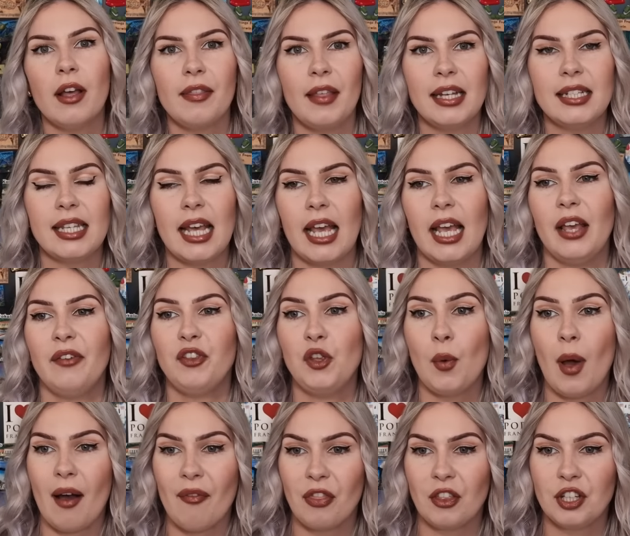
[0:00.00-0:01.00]
they say, if you
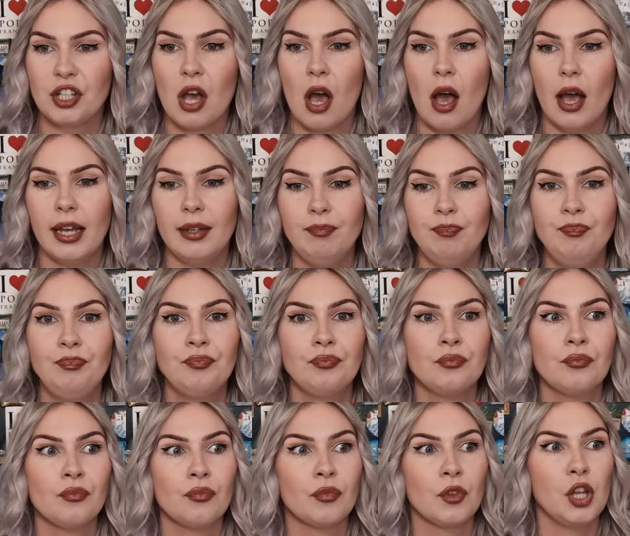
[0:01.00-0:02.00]
have the time,
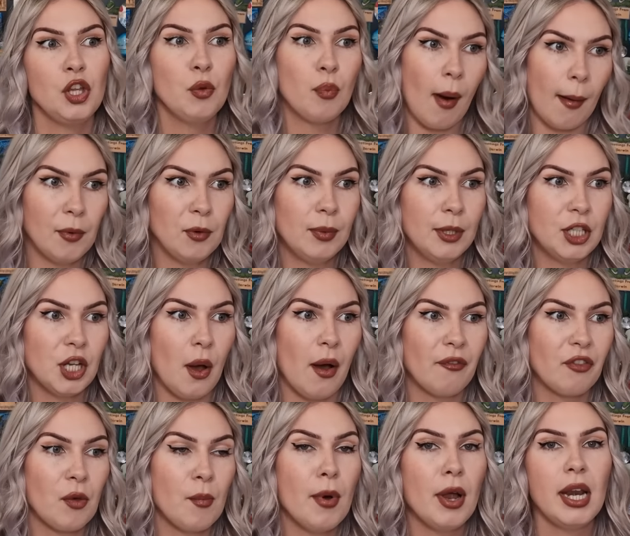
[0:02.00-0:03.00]
you probably don't have
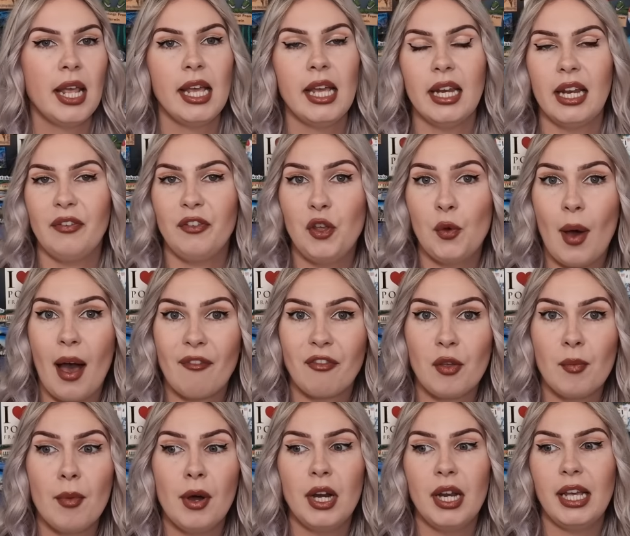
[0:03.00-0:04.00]
the money, and if you have the
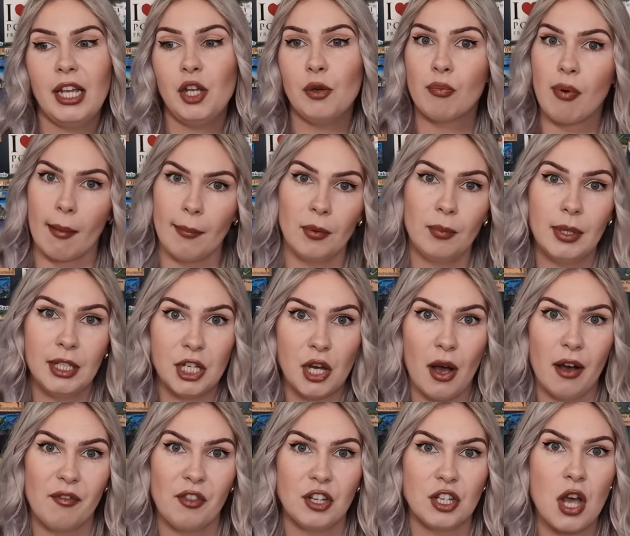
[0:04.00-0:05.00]
money, you probably don't
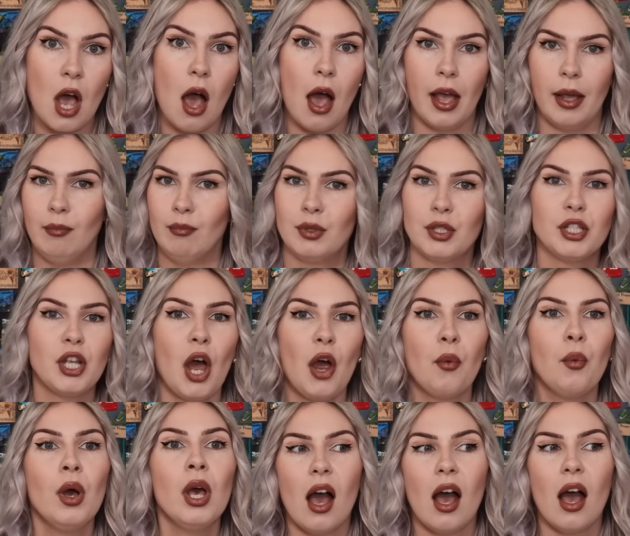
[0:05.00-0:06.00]
have the time.
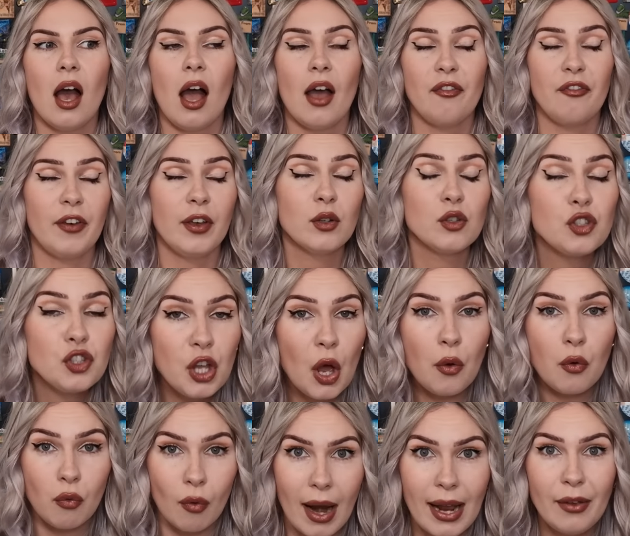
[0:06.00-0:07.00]
So I feel so
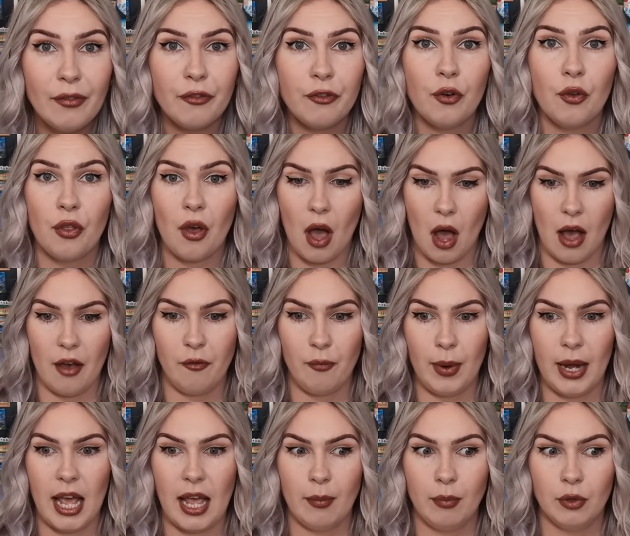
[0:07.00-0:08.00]
grateful that I've
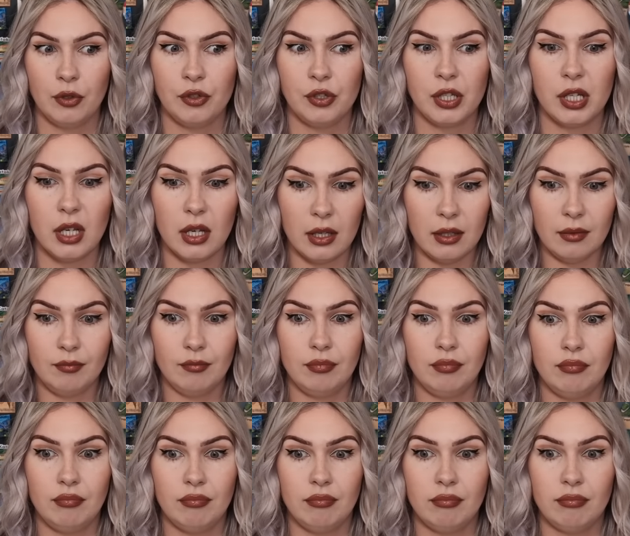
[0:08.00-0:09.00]
been able to
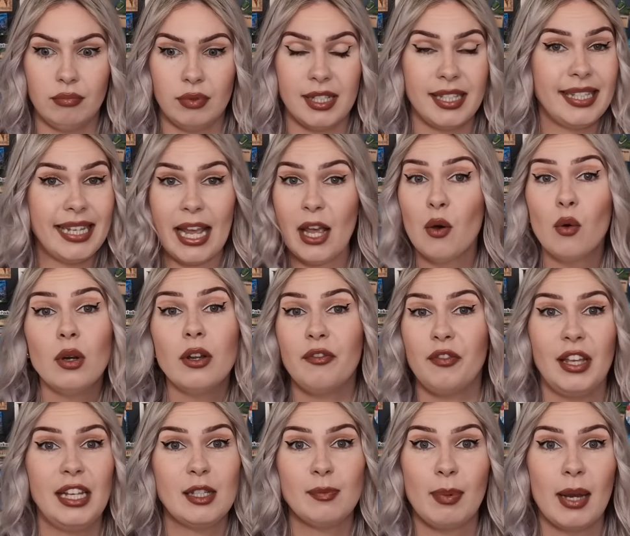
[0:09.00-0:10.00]
see all of
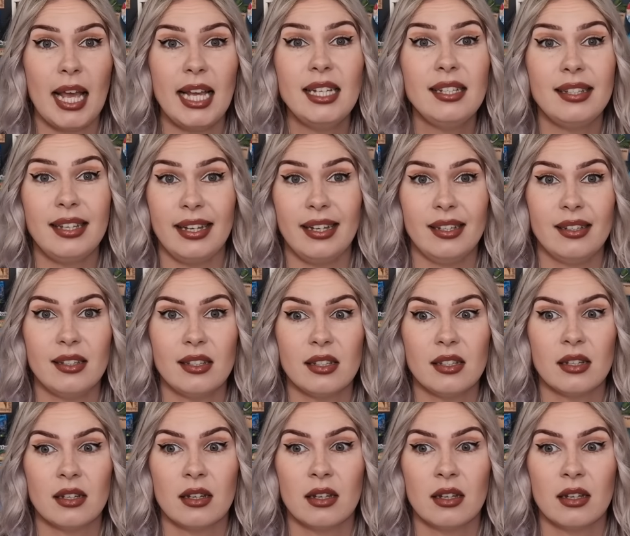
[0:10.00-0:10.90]
these places